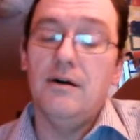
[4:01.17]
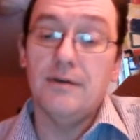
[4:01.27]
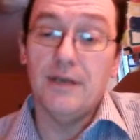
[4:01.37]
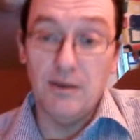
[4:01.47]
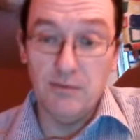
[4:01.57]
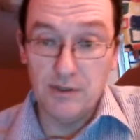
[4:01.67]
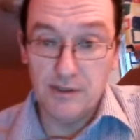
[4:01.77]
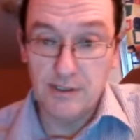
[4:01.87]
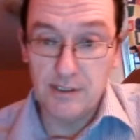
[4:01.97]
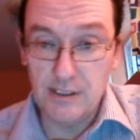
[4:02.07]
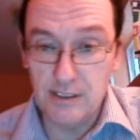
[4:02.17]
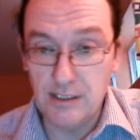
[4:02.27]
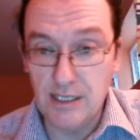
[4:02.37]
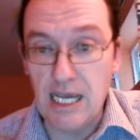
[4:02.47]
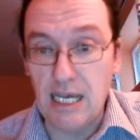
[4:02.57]
he was
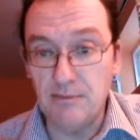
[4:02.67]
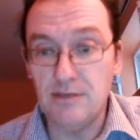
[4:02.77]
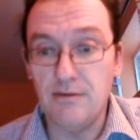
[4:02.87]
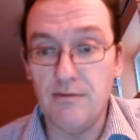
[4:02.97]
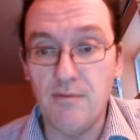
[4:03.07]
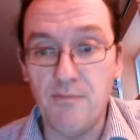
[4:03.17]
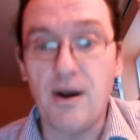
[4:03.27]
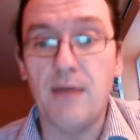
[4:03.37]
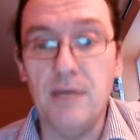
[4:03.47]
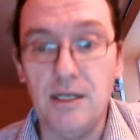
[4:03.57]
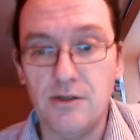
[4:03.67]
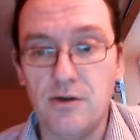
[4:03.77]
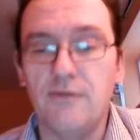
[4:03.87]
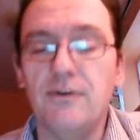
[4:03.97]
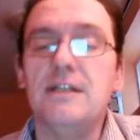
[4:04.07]
named the Prime
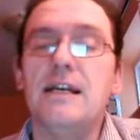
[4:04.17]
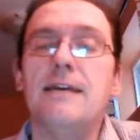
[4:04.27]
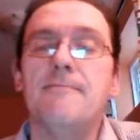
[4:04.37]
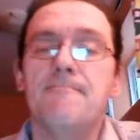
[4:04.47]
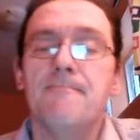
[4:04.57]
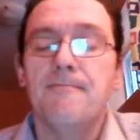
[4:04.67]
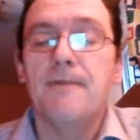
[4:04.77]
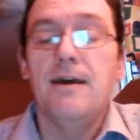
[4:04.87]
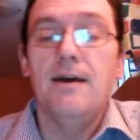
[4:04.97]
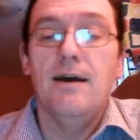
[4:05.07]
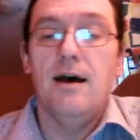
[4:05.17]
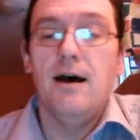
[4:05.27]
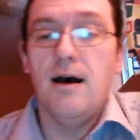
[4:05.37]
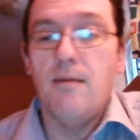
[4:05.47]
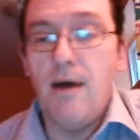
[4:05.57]
Minister of Italy
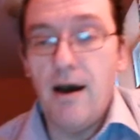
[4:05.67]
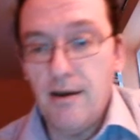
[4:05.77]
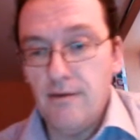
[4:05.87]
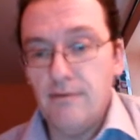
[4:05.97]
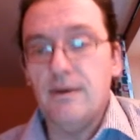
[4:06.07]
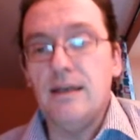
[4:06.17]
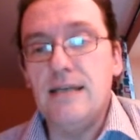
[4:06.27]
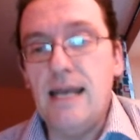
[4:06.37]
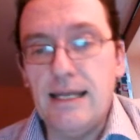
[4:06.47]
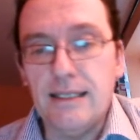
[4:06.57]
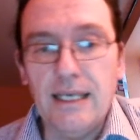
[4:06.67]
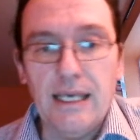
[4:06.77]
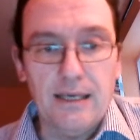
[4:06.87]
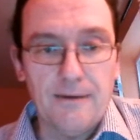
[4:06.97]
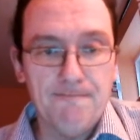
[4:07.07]
by the Italian
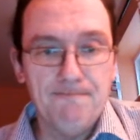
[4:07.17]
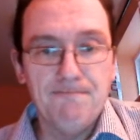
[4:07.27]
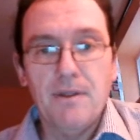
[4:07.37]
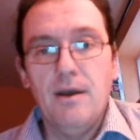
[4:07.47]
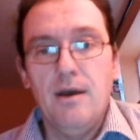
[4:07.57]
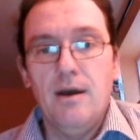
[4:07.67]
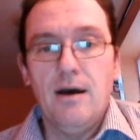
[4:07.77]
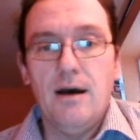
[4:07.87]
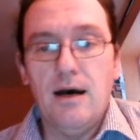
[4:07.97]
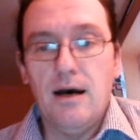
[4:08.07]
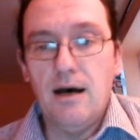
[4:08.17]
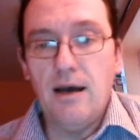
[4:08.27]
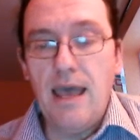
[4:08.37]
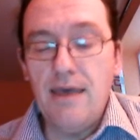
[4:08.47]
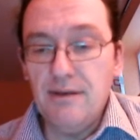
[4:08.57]
king.
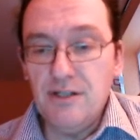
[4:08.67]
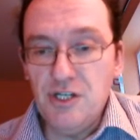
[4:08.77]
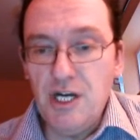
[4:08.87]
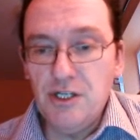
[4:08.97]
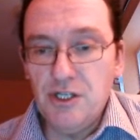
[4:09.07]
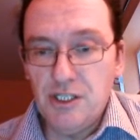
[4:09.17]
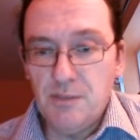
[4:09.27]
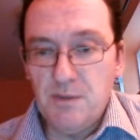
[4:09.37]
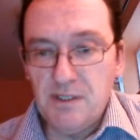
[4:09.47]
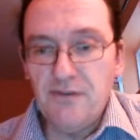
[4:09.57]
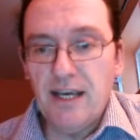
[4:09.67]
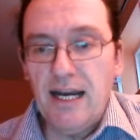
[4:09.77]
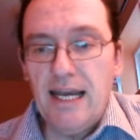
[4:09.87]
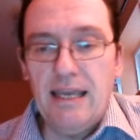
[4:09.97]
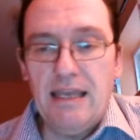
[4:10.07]
And these changes,
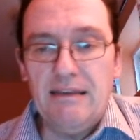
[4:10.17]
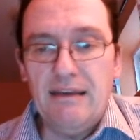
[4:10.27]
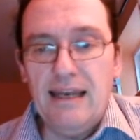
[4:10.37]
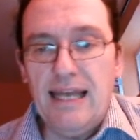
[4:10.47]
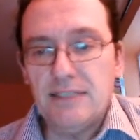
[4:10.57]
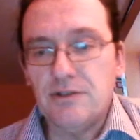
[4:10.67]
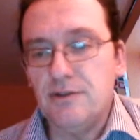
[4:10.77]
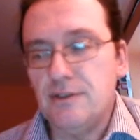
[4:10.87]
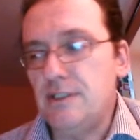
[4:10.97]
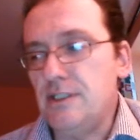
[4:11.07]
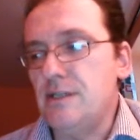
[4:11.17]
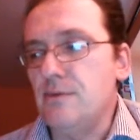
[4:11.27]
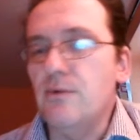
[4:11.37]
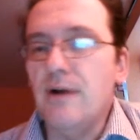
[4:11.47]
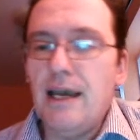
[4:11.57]
specifically in the electoral
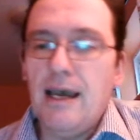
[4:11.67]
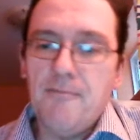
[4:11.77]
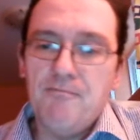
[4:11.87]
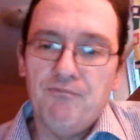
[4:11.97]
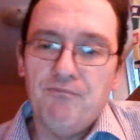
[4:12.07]
system, were